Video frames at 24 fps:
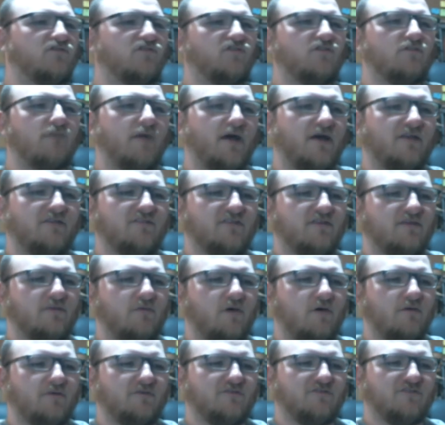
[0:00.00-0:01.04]
two minds at the
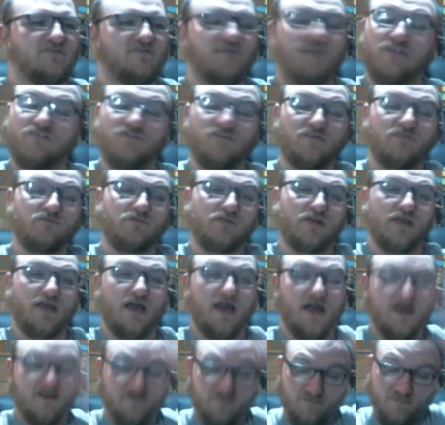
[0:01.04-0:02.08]
moment, so it's actually really
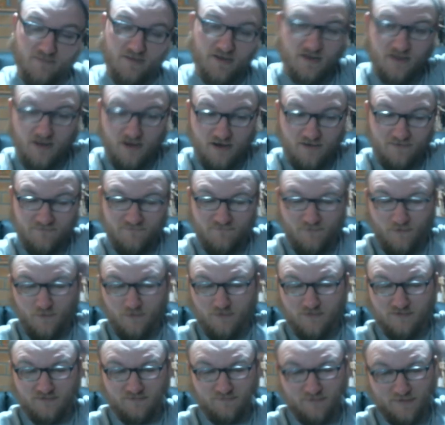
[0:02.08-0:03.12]
hard for me to kind of
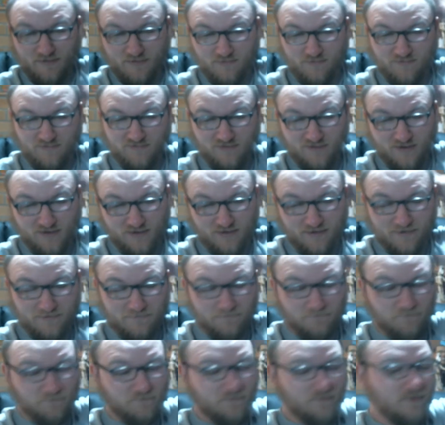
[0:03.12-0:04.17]
focus my thoughts a lot.
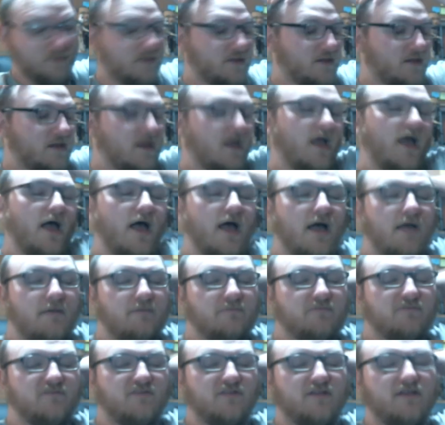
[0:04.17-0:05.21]

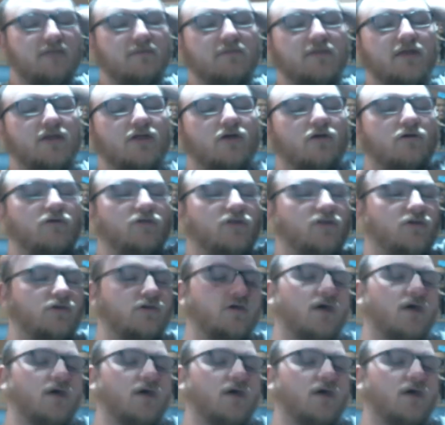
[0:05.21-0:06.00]
Um, so let me know what you